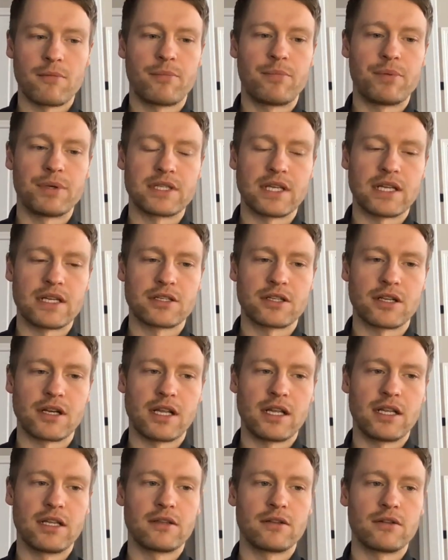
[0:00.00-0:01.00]

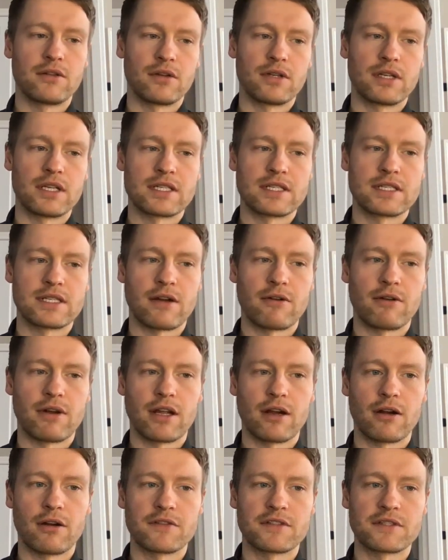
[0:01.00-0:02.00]
potentially, not necessarily
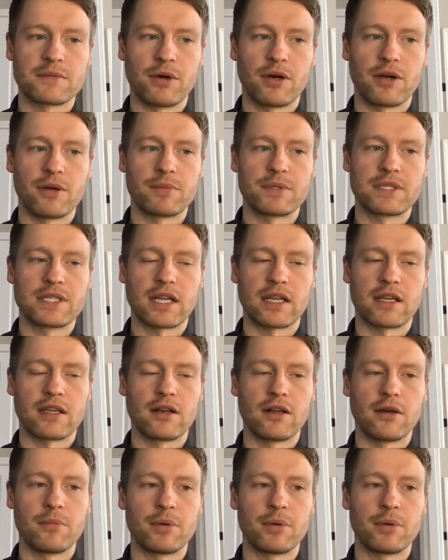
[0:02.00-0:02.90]
RF Smart in particular,